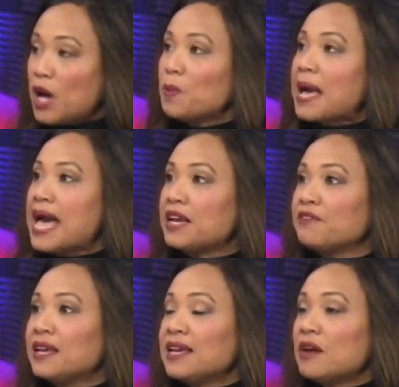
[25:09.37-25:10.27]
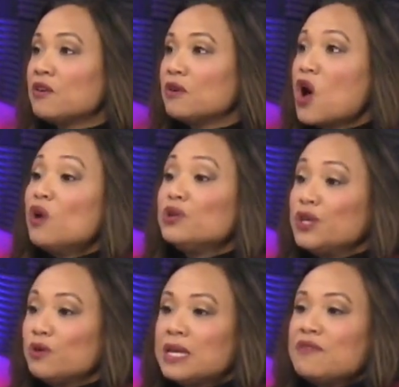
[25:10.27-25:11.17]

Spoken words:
help kind of hone you.